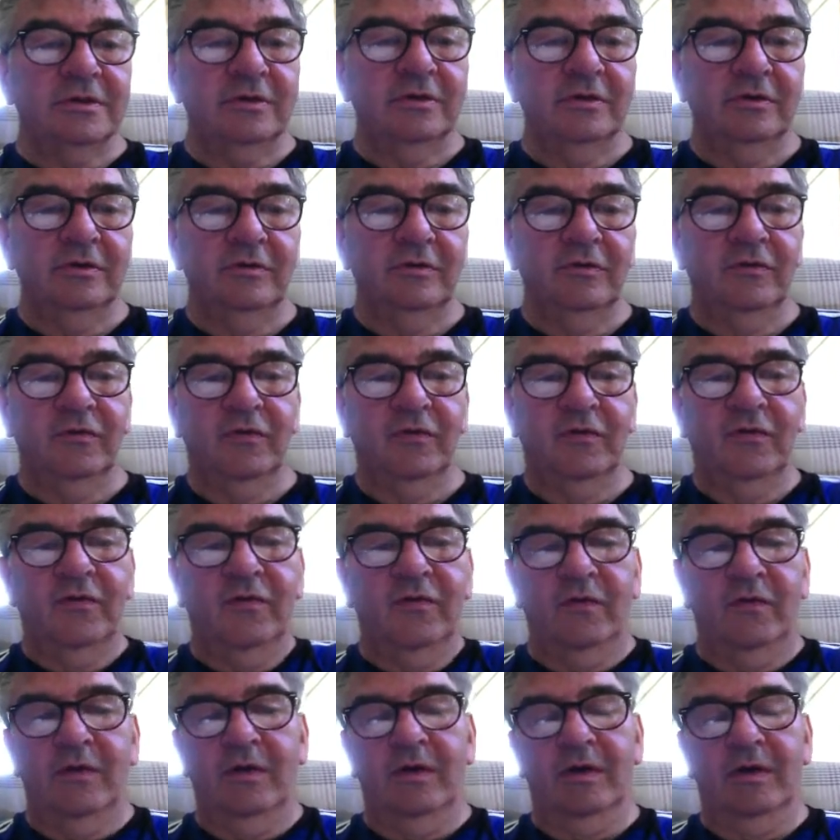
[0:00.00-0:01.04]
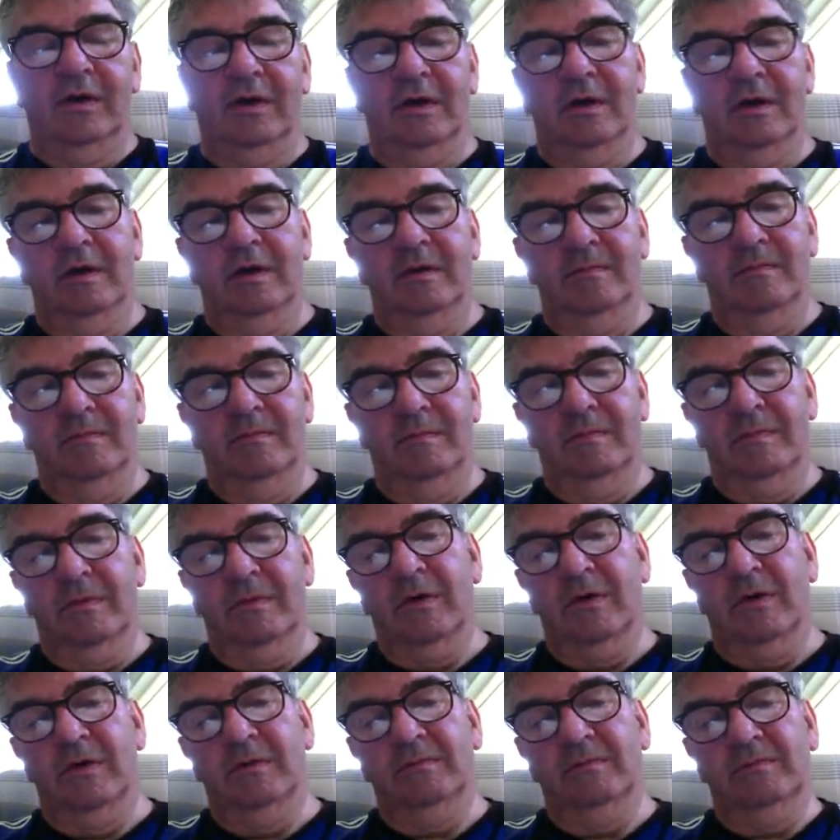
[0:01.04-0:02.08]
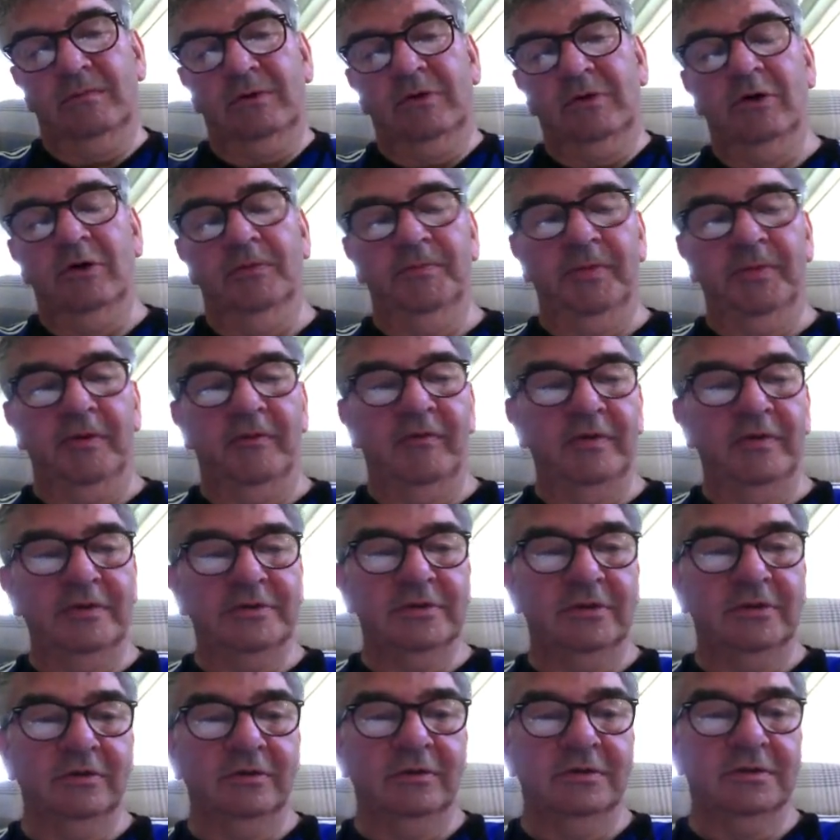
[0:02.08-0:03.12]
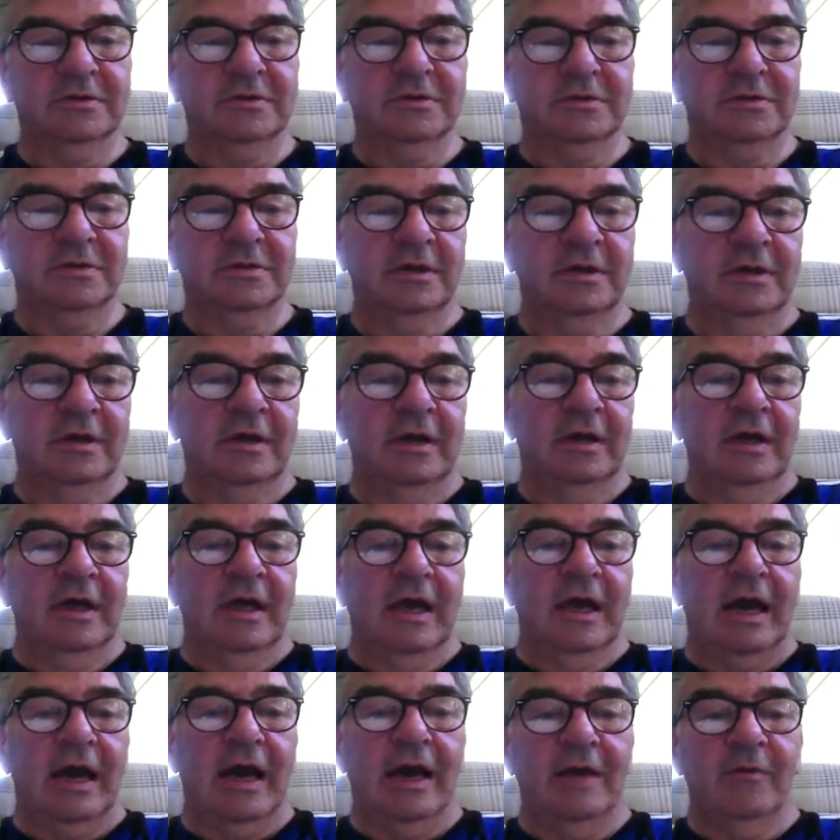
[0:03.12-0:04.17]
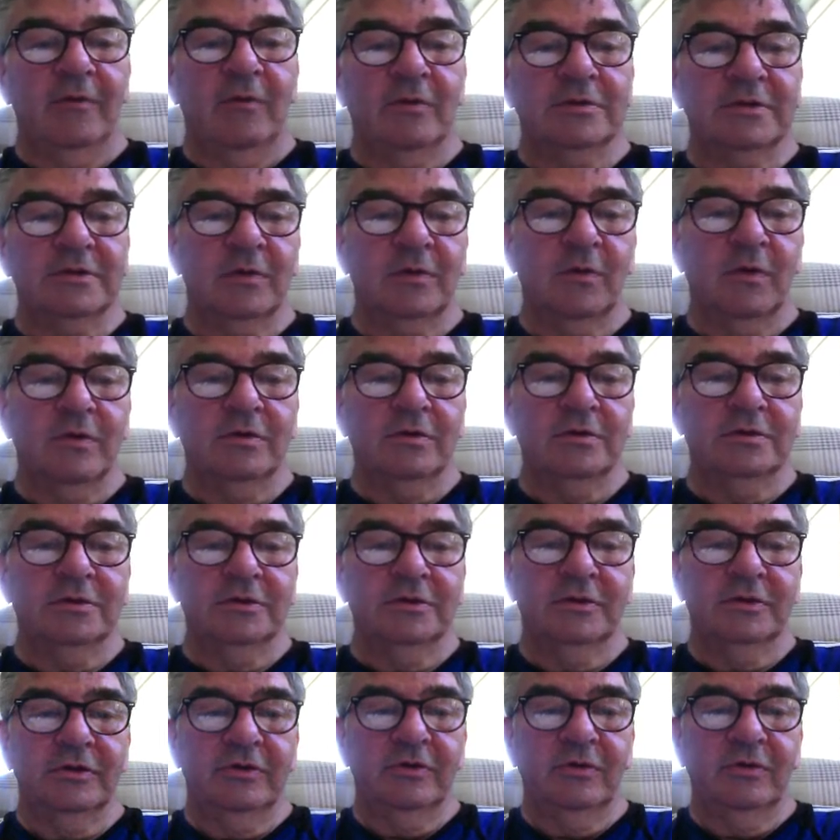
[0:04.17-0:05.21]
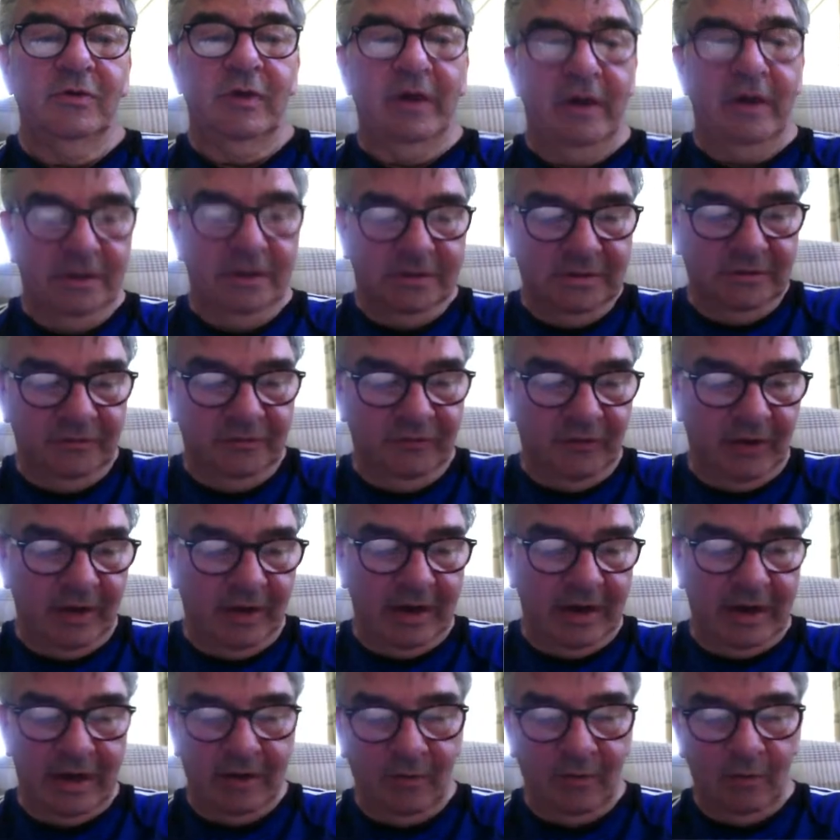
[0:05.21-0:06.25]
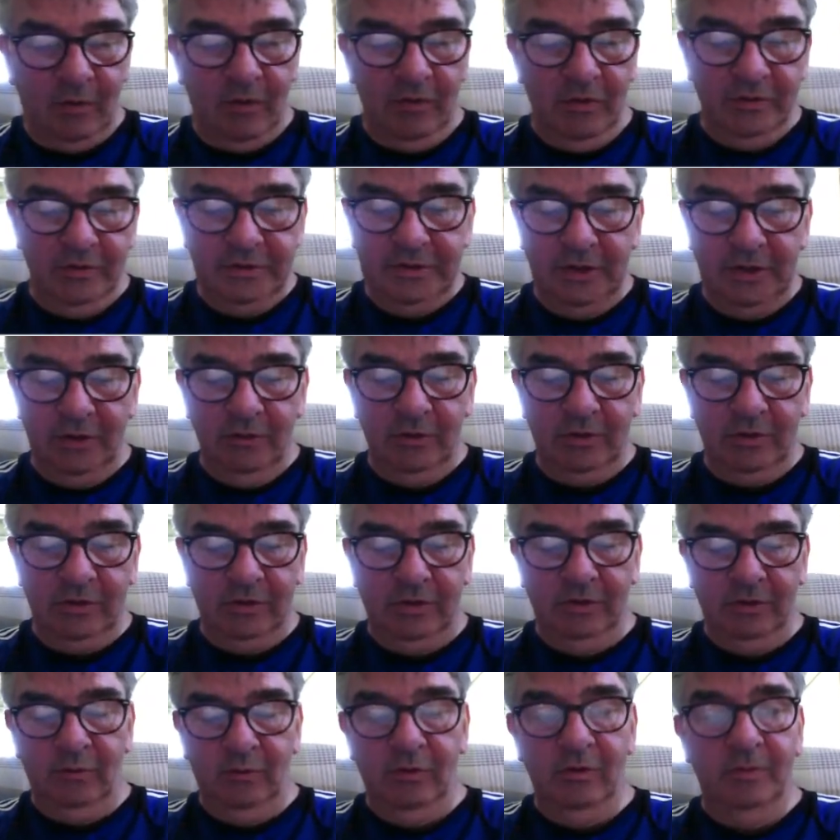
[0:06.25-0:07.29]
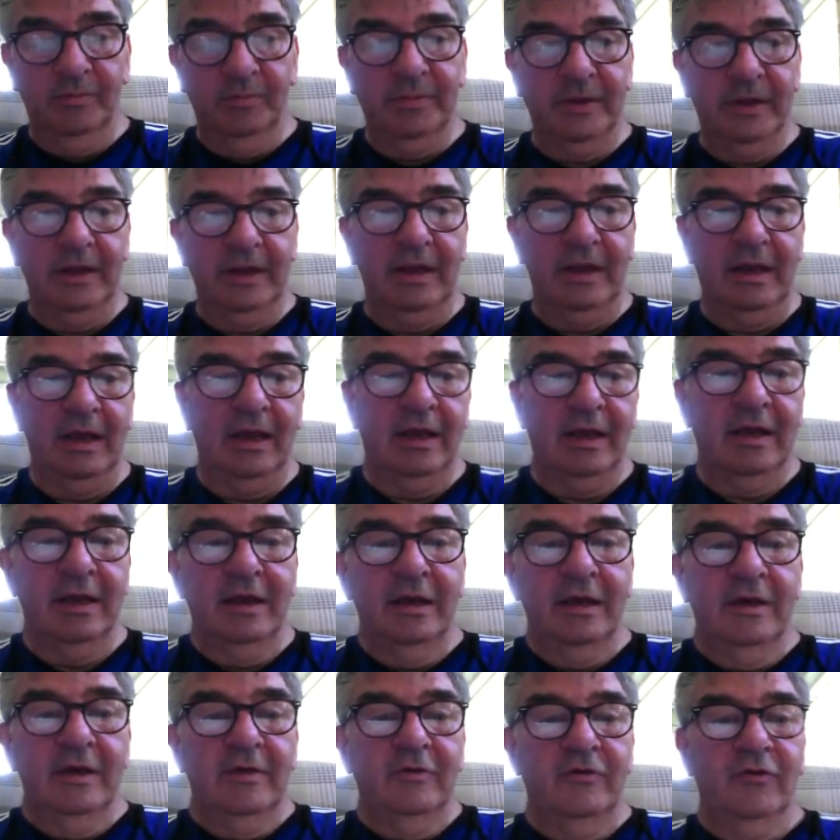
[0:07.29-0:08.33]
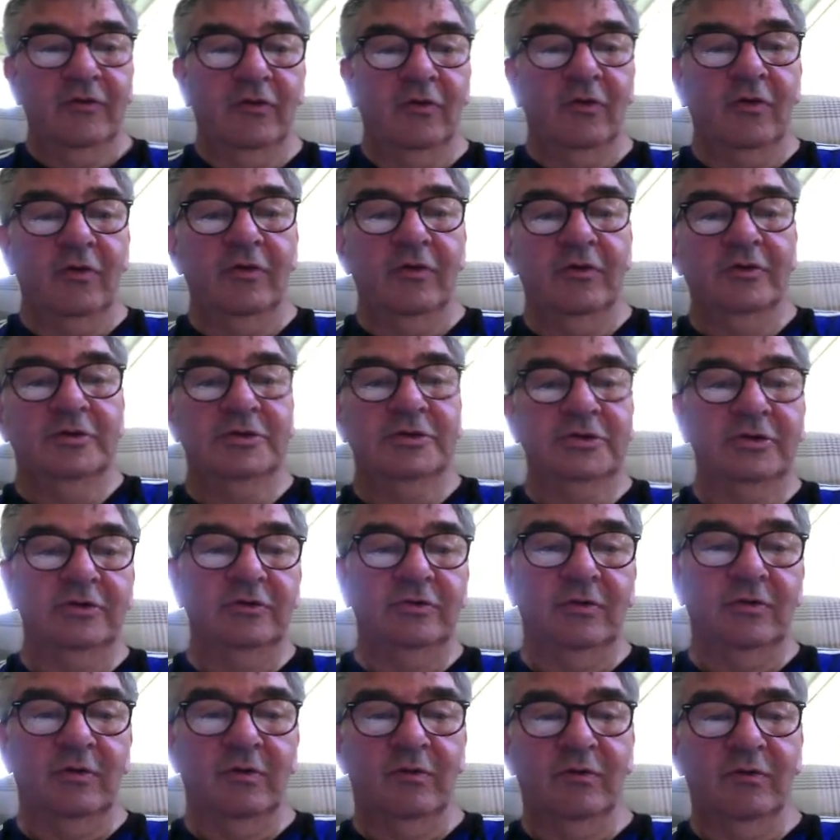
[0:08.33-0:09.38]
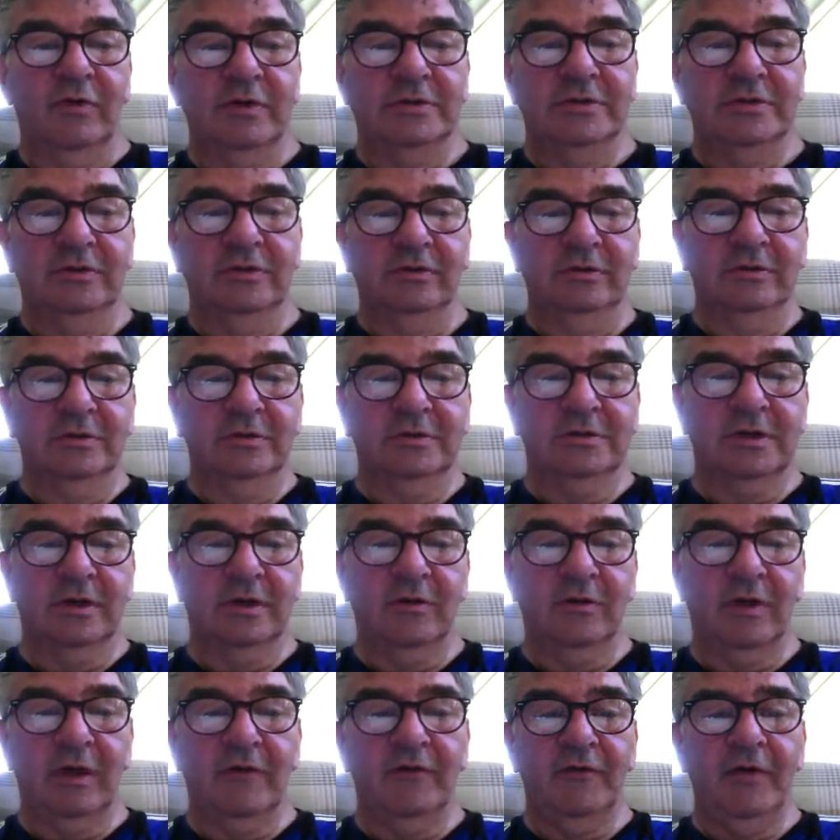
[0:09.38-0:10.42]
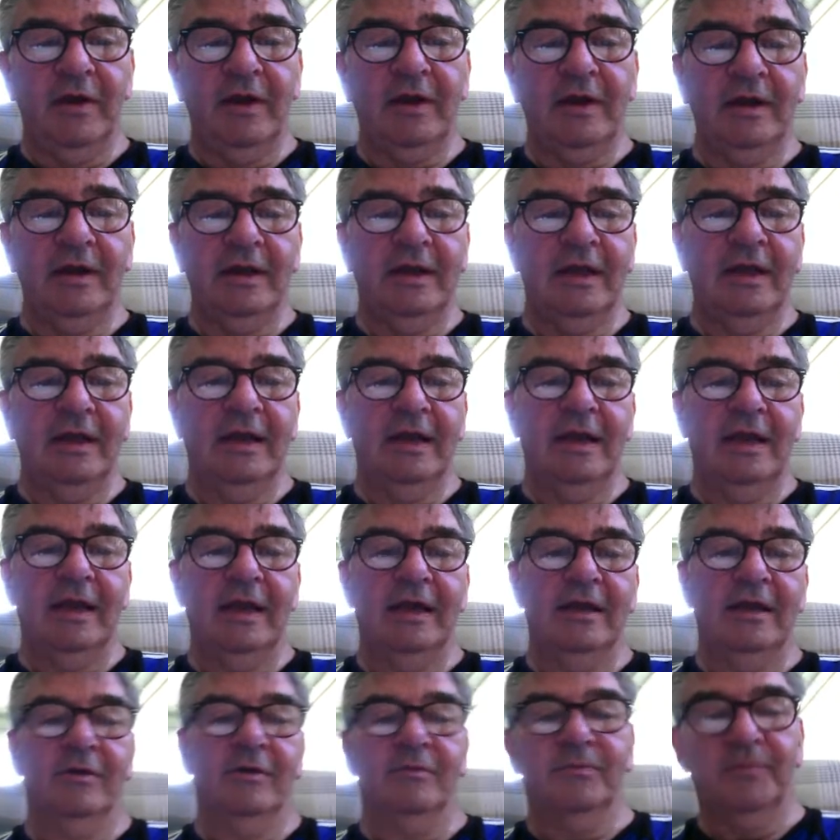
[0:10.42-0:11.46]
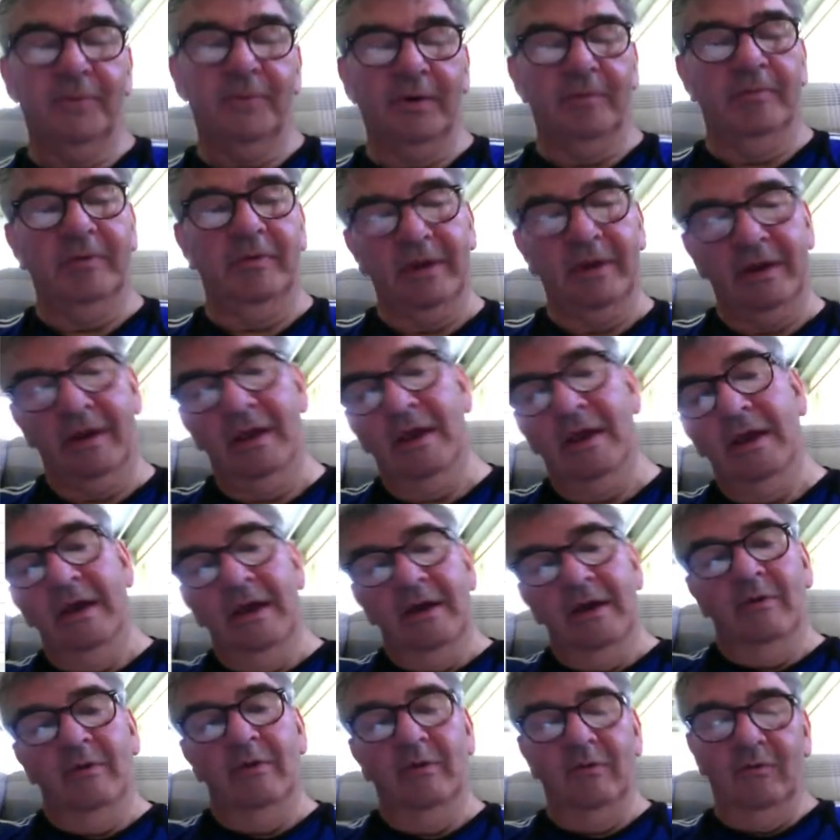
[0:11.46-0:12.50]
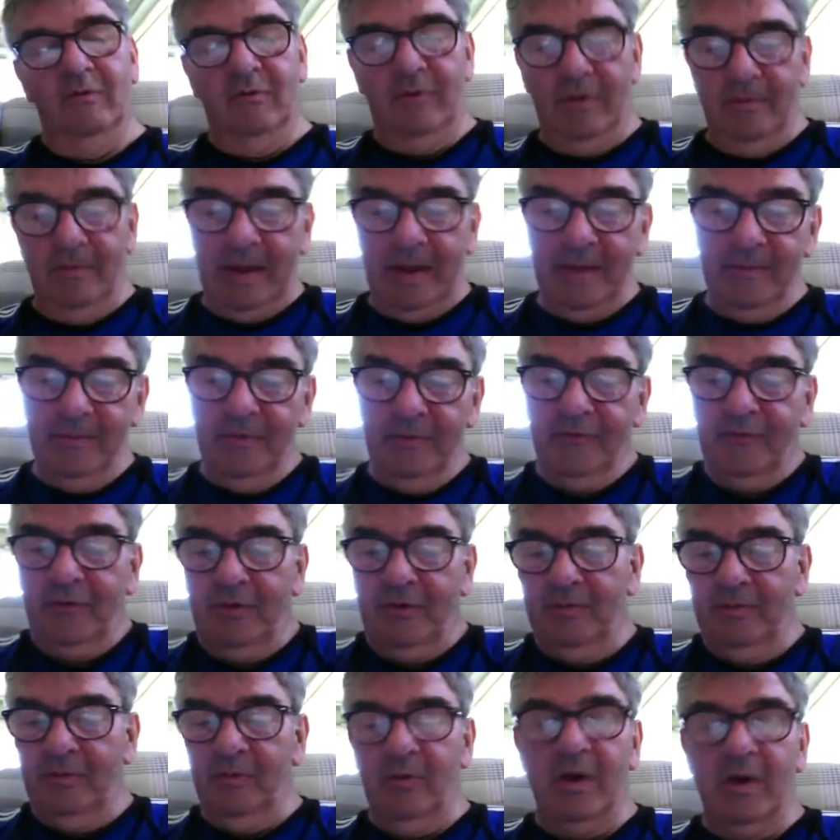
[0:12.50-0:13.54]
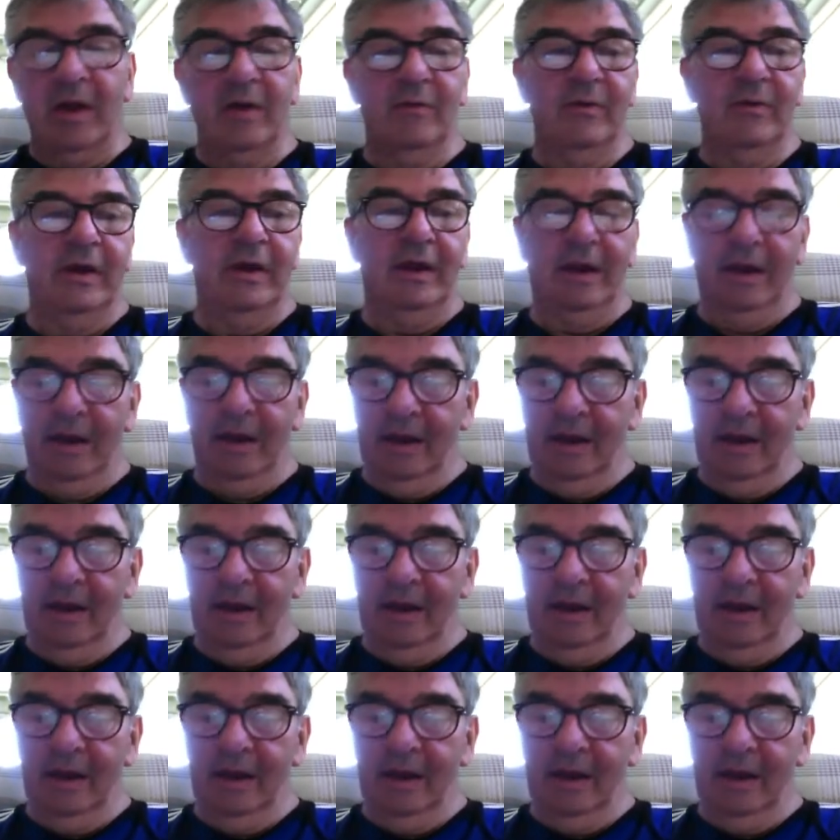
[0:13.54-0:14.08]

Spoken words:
who've got a couple of results, and what I want to do is to find out what the total will be for the two results. So if I click in here, you probably will remember from the way we